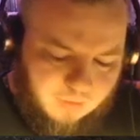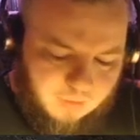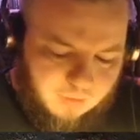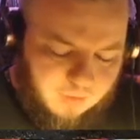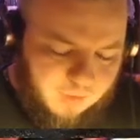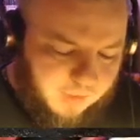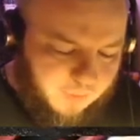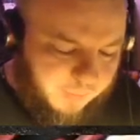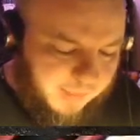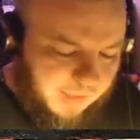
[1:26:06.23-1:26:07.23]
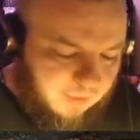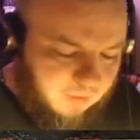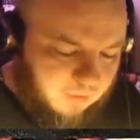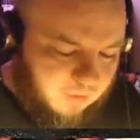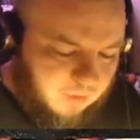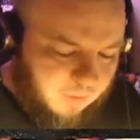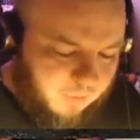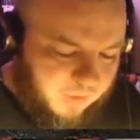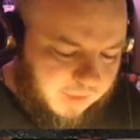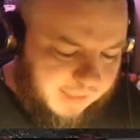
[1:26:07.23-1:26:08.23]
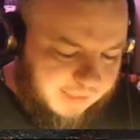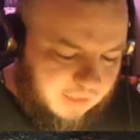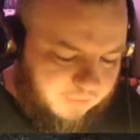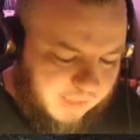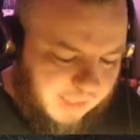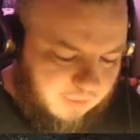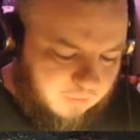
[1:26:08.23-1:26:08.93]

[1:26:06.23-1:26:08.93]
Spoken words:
So notice we're being somewhat selective now.